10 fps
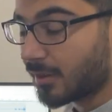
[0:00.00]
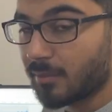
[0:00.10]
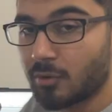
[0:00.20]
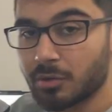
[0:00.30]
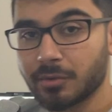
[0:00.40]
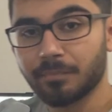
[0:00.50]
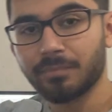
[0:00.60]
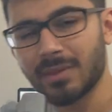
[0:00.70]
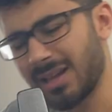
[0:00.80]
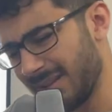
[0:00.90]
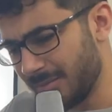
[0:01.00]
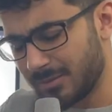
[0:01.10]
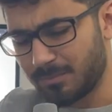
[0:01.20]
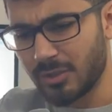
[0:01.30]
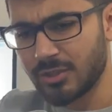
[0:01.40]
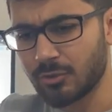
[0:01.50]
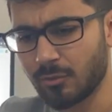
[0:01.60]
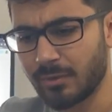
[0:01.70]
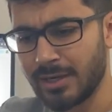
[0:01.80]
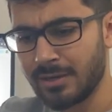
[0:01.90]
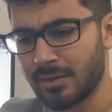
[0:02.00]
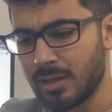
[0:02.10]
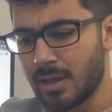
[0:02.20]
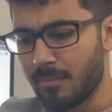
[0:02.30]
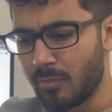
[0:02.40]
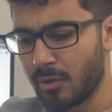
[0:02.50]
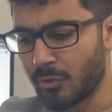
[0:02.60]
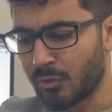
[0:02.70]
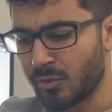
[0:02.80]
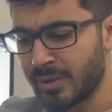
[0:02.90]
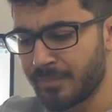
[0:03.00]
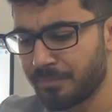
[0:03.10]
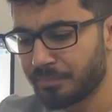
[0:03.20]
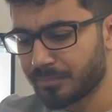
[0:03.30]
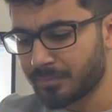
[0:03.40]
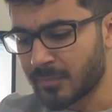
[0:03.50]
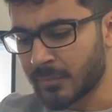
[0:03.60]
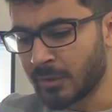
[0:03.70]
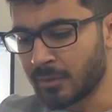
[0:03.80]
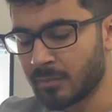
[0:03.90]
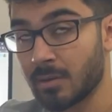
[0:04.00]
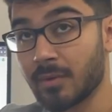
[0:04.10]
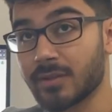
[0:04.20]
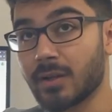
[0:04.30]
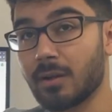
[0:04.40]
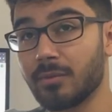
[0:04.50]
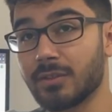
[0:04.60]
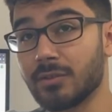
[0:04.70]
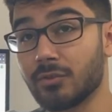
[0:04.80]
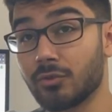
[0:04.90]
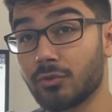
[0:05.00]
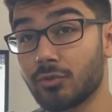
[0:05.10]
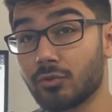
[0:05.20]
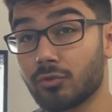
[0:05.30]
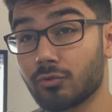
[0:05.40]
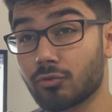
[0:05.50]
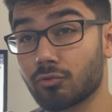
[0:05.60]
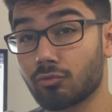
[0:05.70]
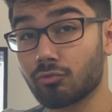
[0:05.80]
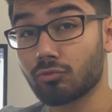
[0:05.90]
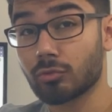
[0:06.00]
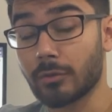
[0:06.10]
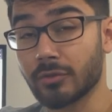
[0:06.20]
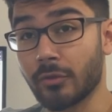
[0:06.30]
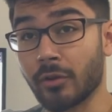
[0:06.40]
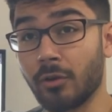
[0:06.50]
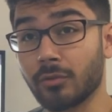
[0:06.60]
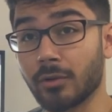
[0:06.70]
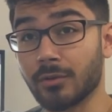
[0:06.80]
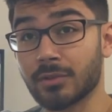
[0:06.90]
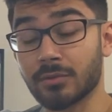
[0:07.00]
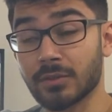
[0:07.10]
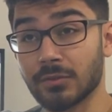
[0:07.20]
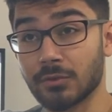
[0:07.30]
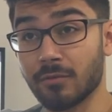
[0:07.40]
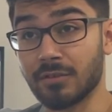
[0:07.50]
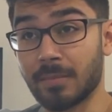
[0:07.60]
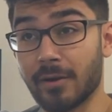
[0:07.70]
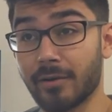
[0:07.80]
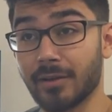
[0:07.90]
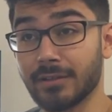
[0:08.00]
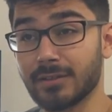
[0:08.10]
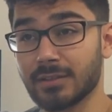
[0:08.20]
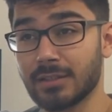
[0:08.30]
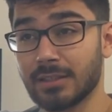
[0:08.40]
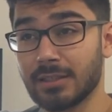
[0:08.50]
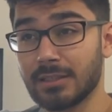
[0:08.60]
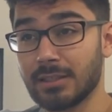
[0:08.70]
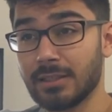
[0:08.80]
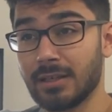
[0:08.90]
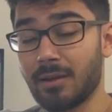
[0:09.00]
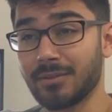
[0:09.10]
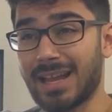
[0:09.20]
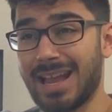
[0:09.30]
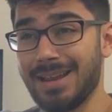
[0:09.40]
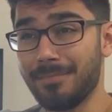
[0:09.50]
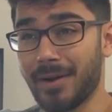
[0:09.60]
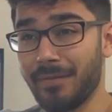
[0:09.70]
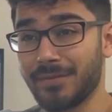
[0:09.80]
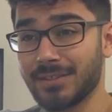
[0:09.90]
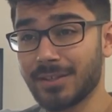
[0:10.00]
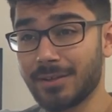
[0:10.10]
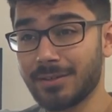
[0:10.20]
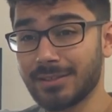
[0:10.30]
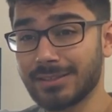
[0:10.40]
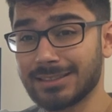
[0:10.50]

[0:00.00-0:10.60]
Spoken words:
the book. It was pretty short read. Burnt through it. Where was I? I was on the Gold Coast. I was in Surfers Paradise. That was 8 months ago.